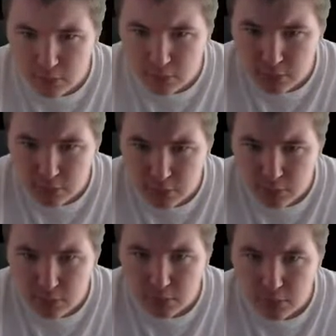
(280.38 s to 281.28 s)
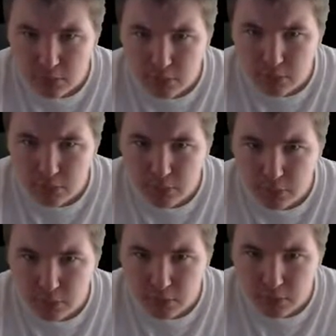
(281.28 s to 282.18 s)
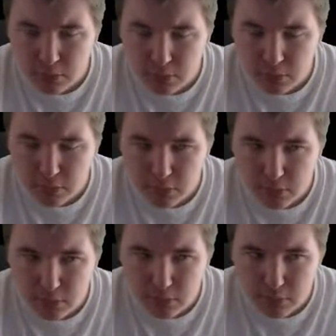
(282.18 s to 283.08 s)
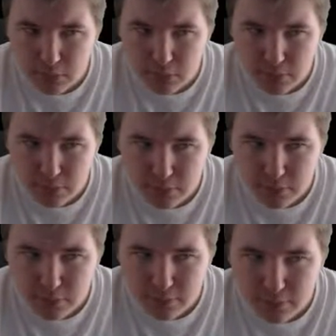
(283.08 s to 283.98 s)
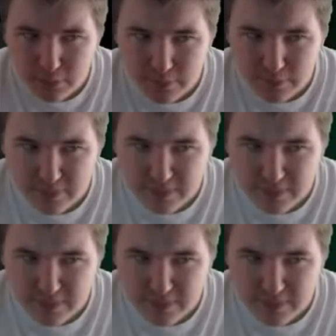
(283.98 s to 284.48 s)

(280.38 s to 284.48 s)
Nobody speaks.